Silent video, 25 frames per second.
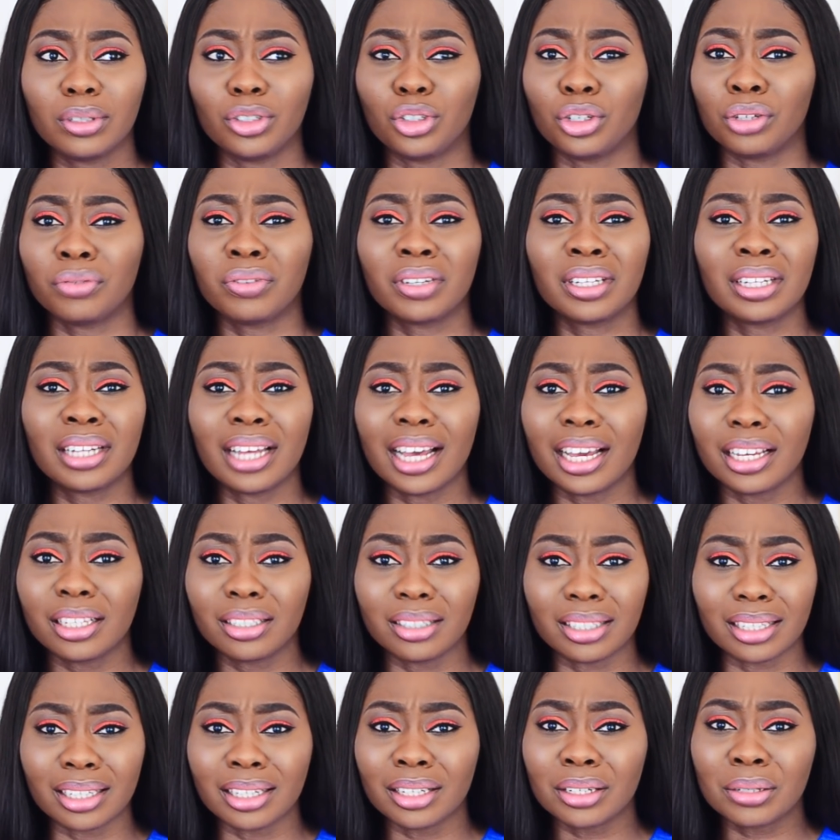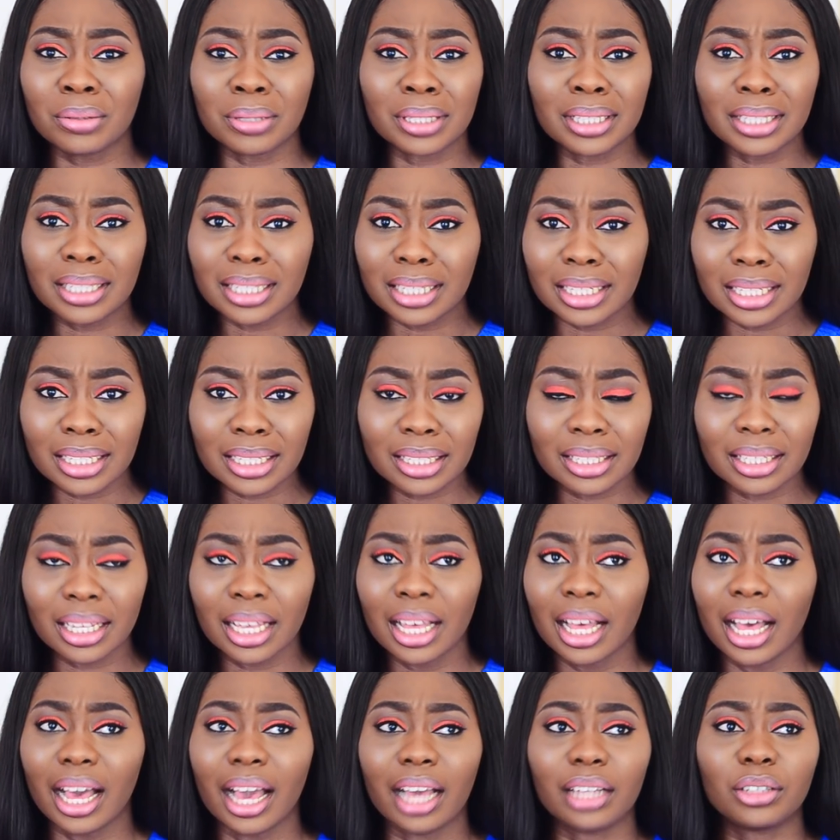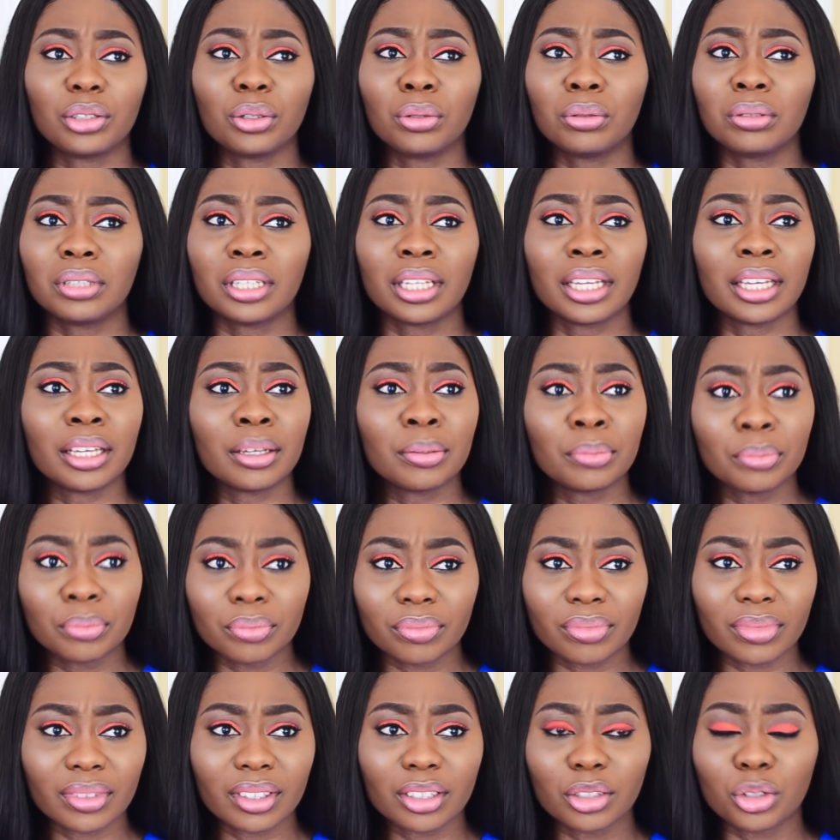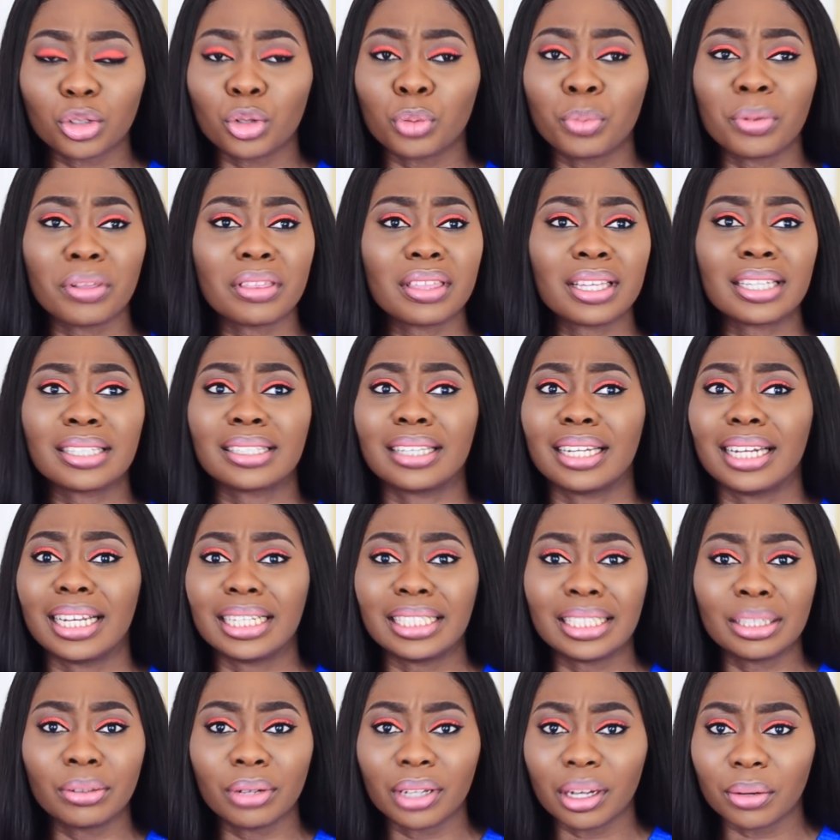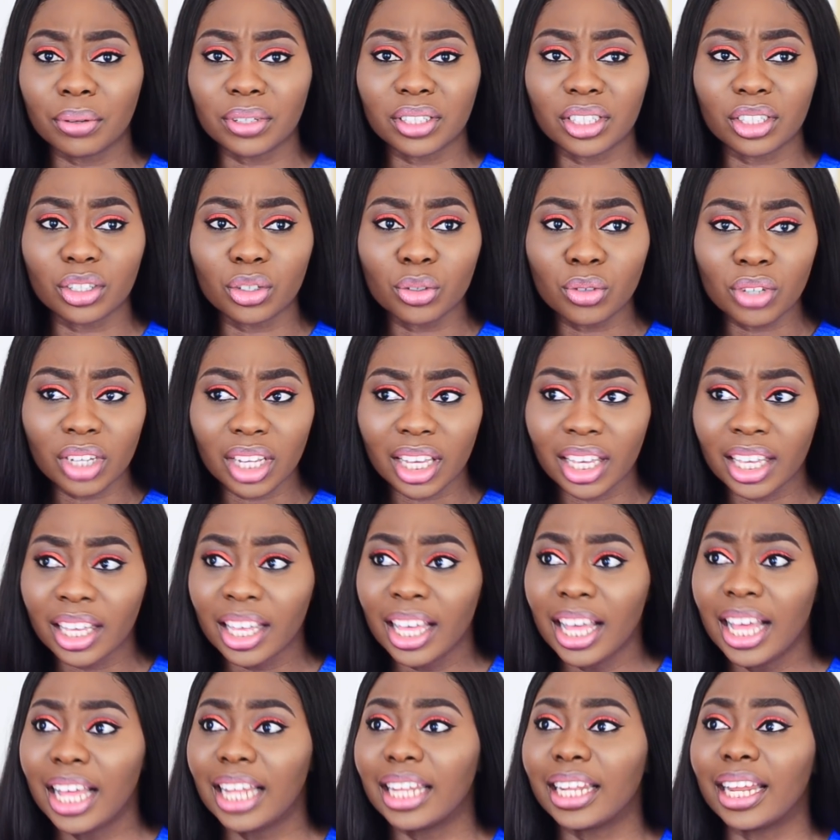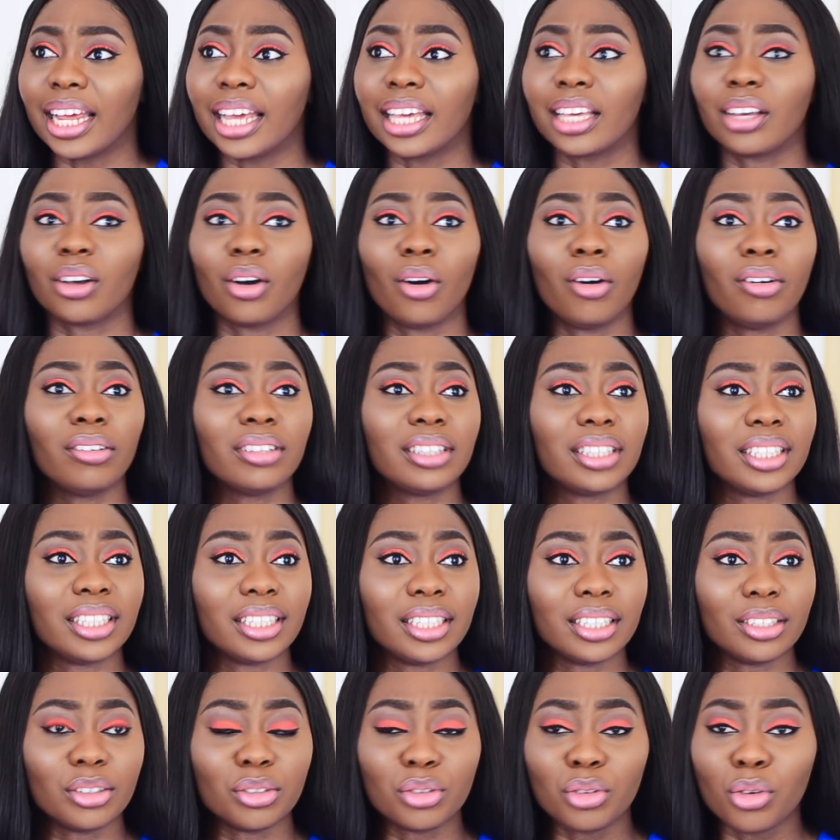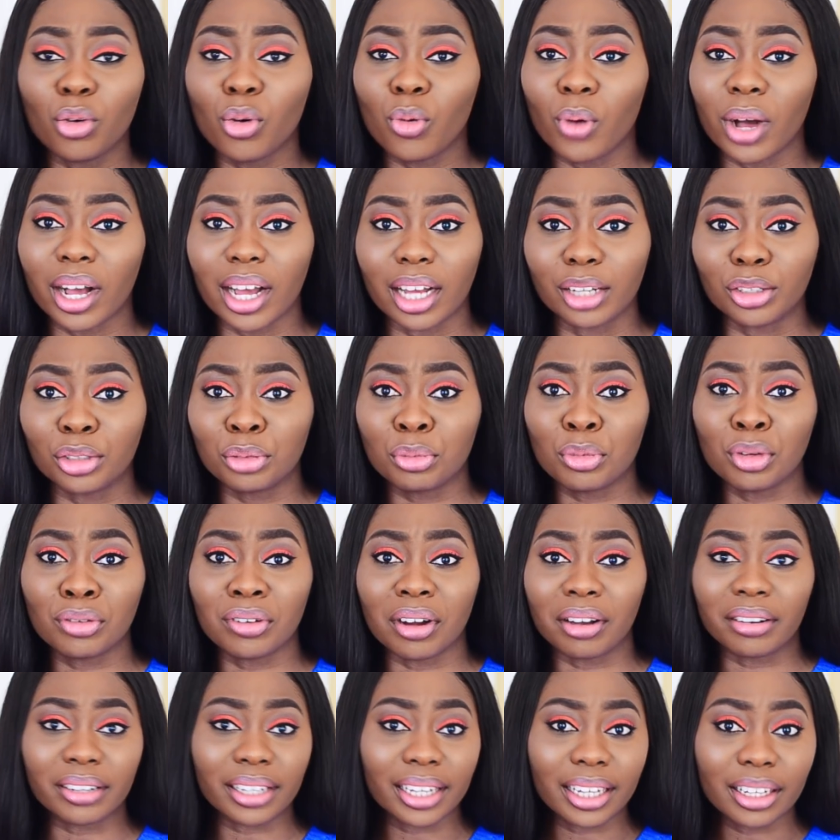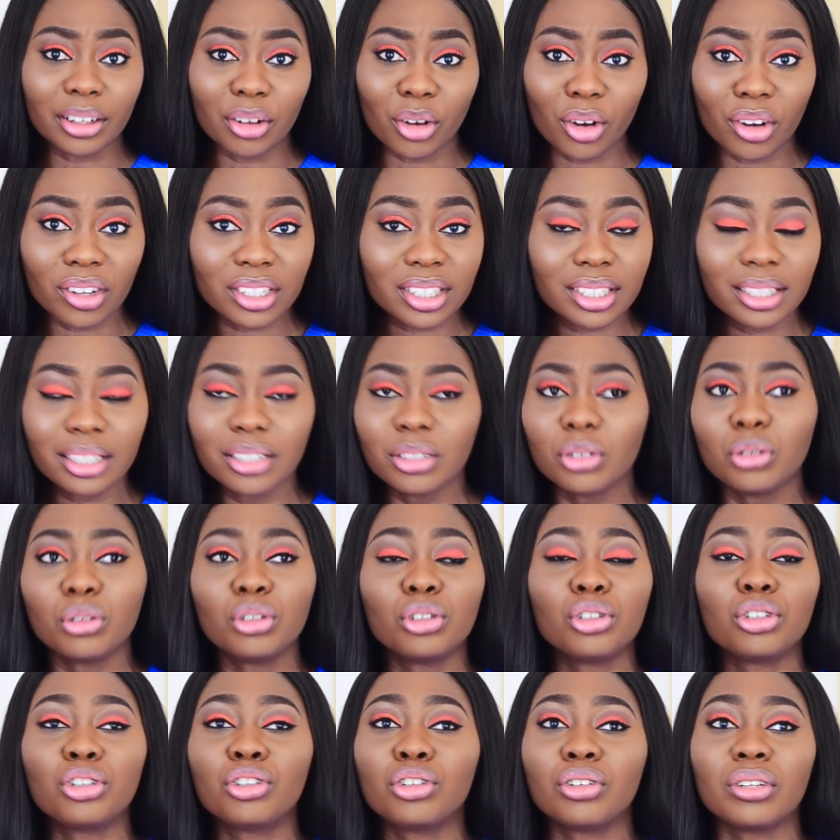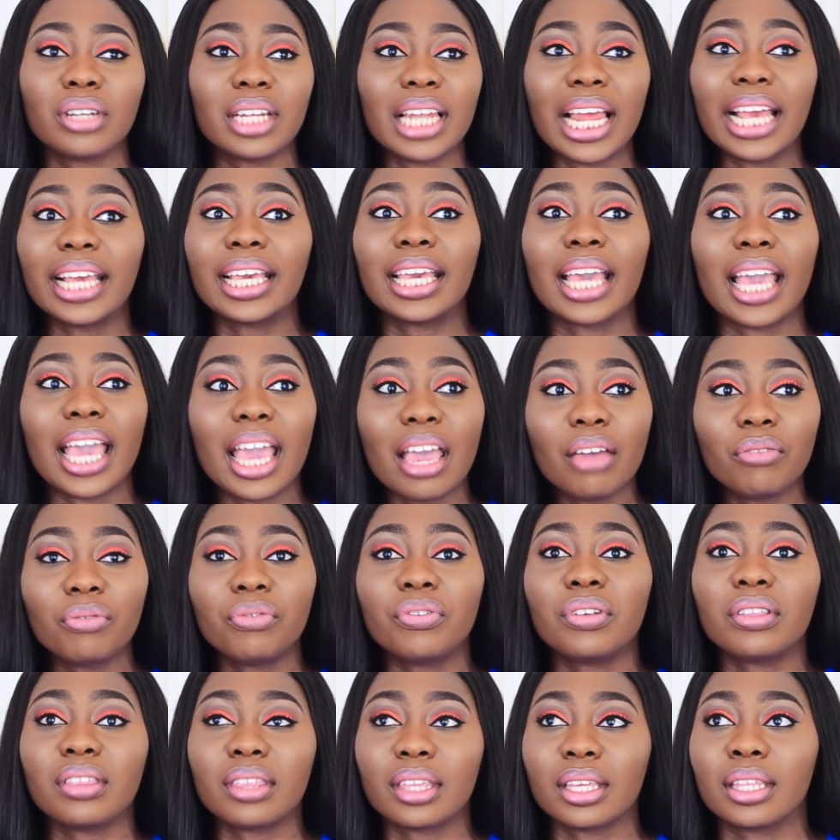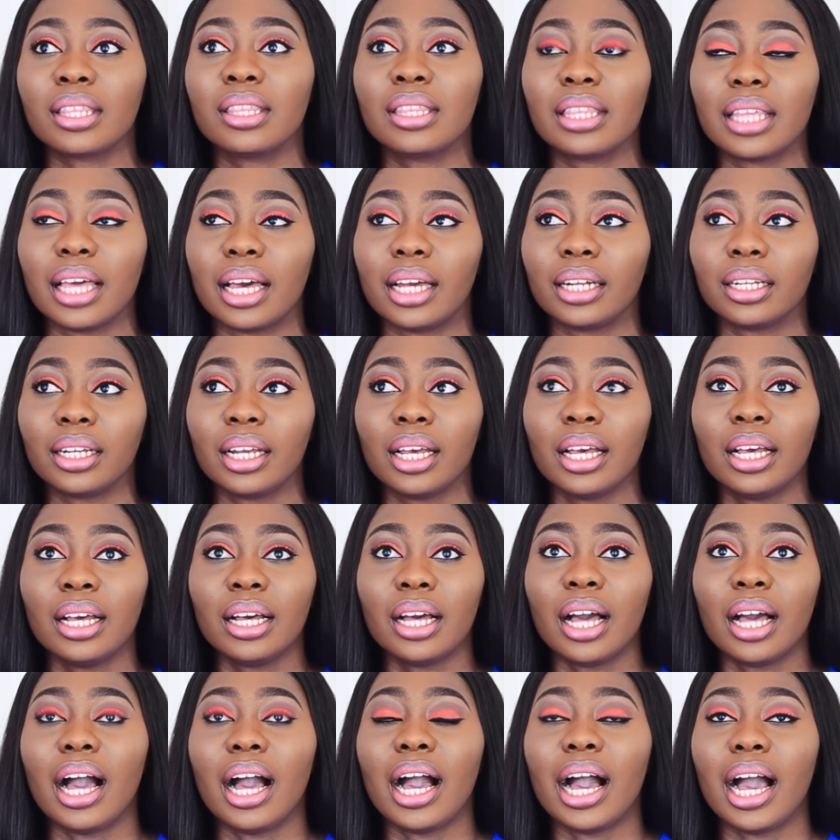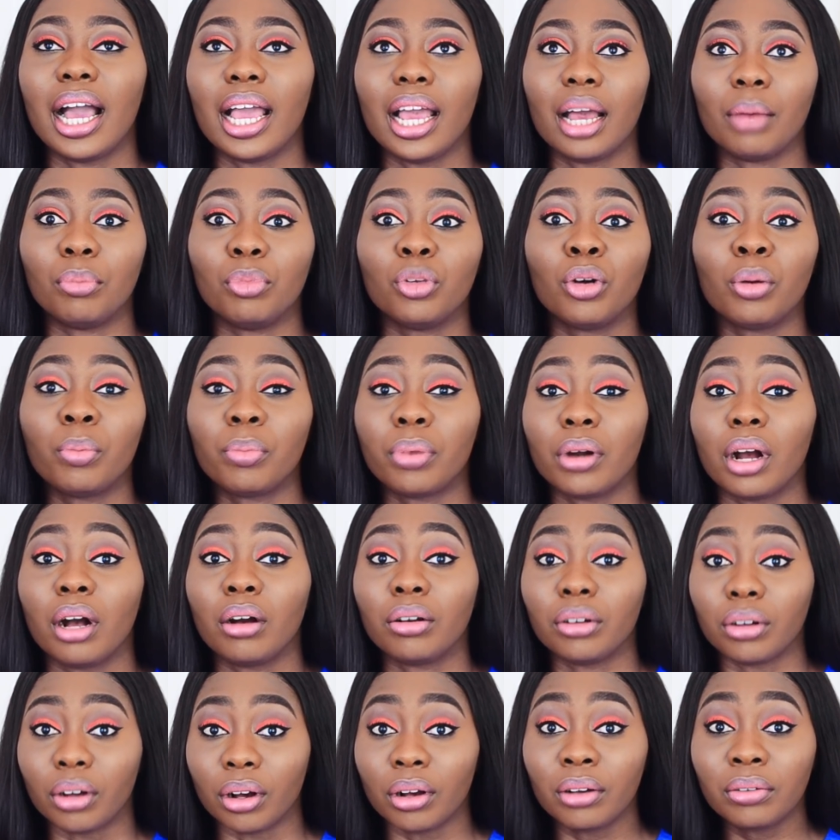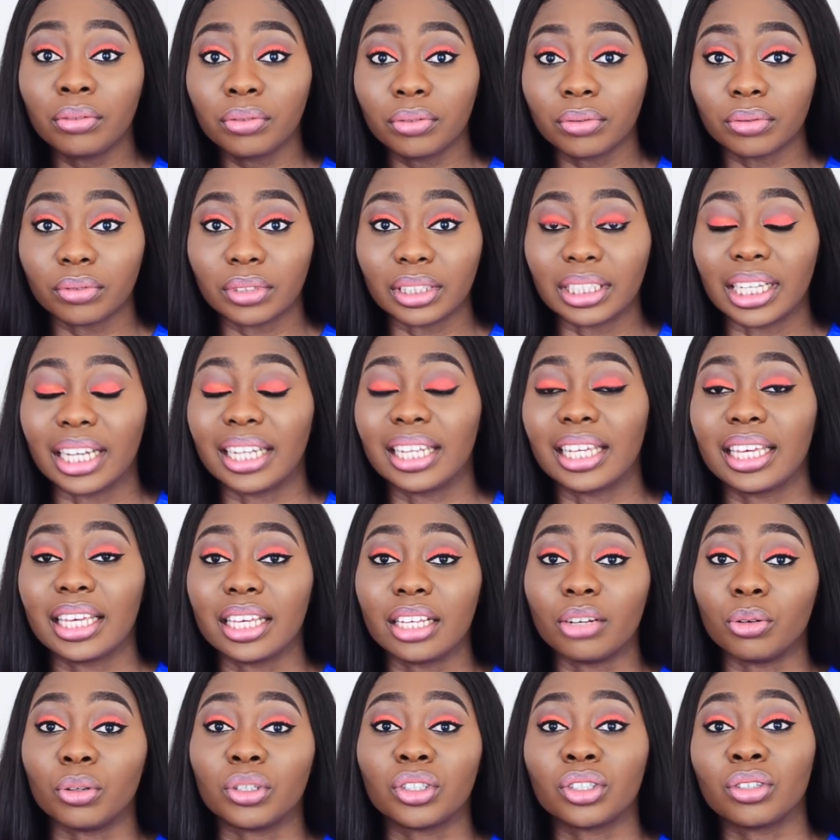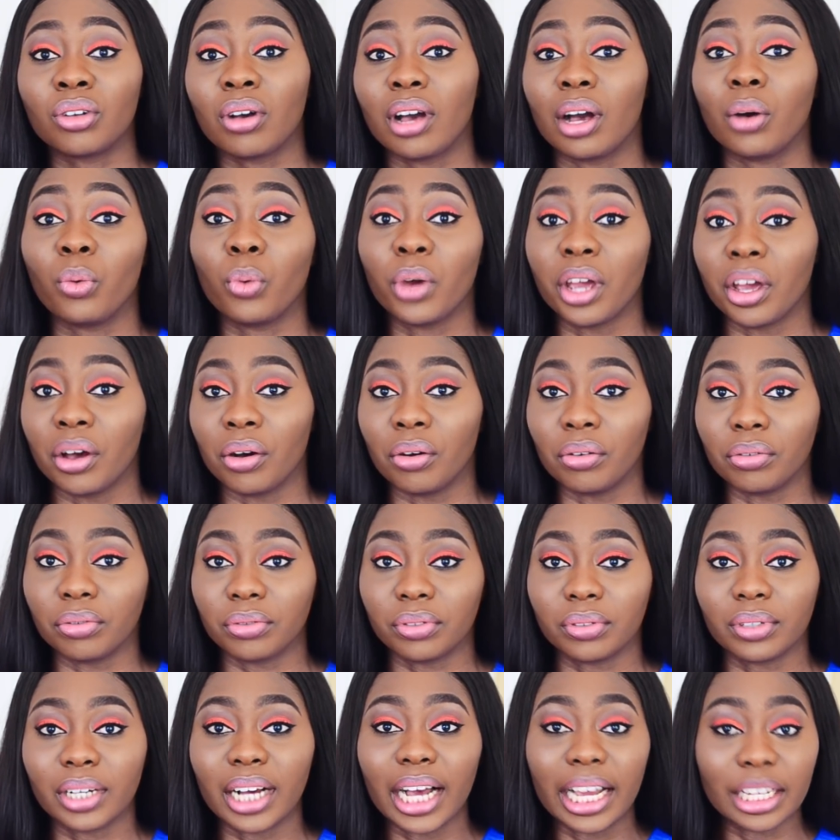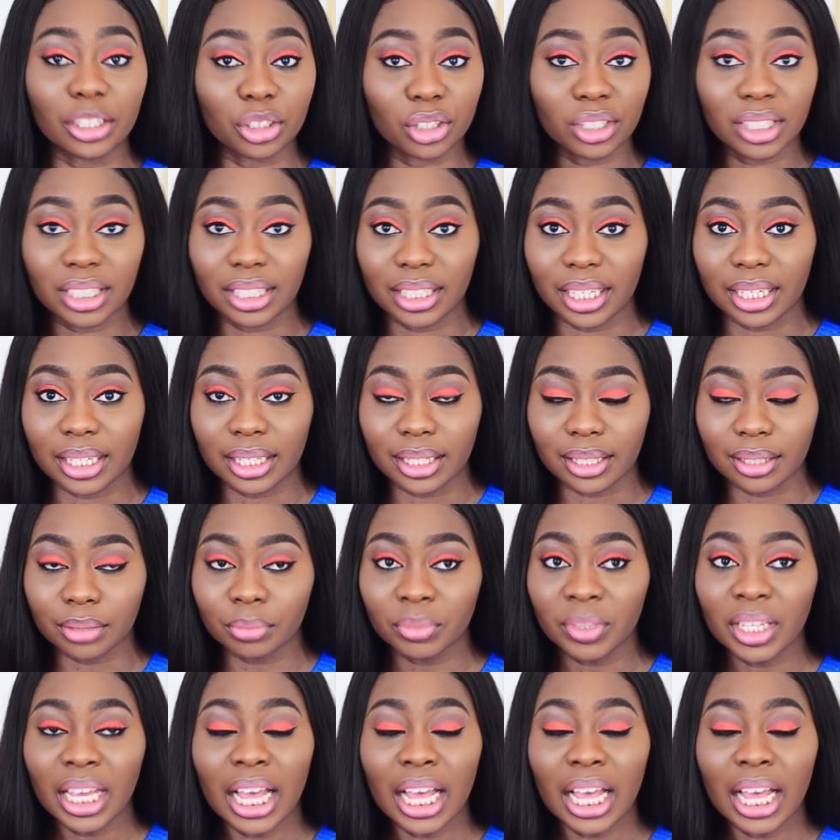juvenile delinquencies. I told him stupid things that I did when I was in uni, like all the, wakajubo around Lagos, like everything that I am not proud of, that he was not aware of. I just said it.